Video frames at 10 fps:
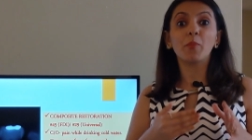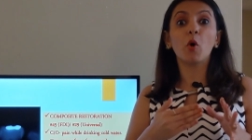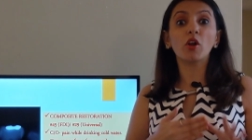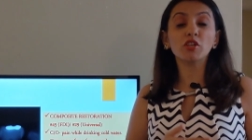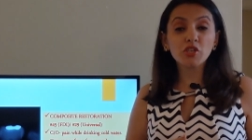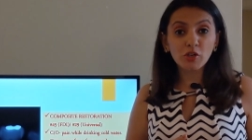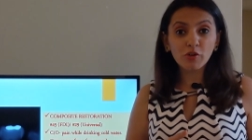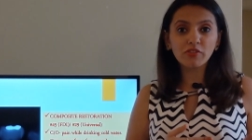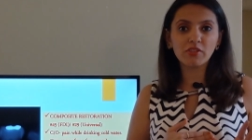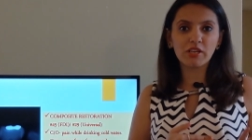polishing
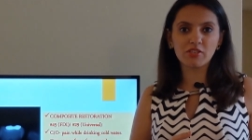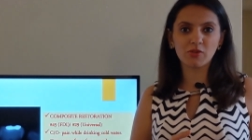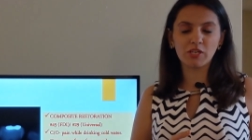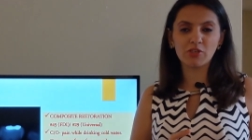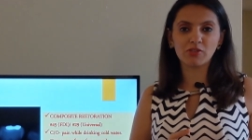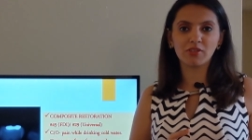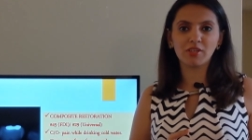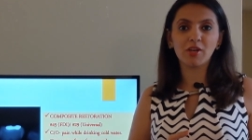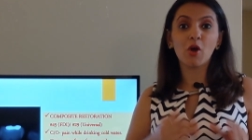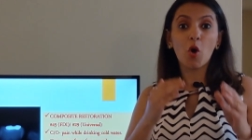of the restoration.
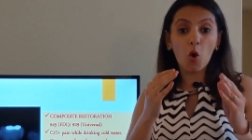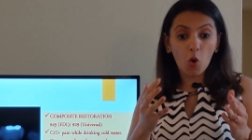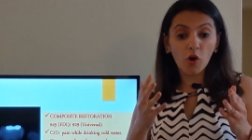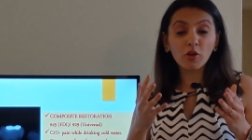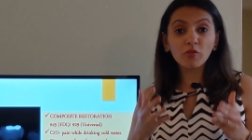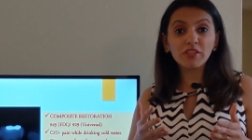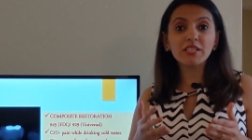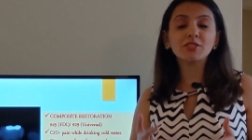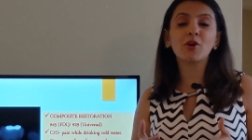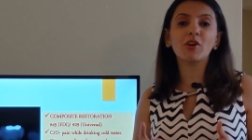All of
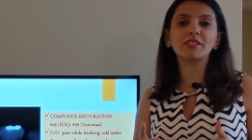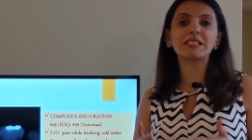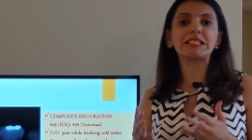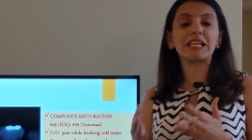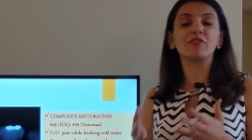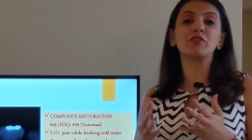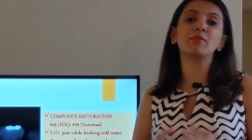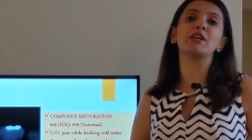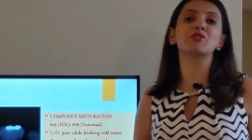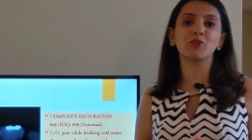these causes
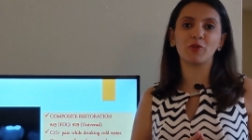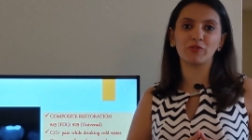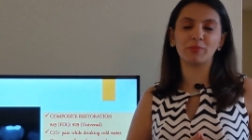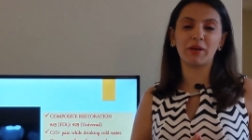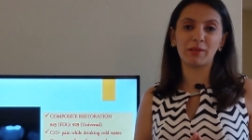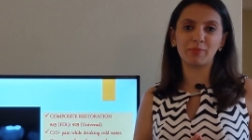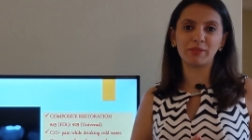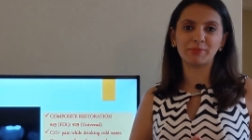inflammation of the pulp.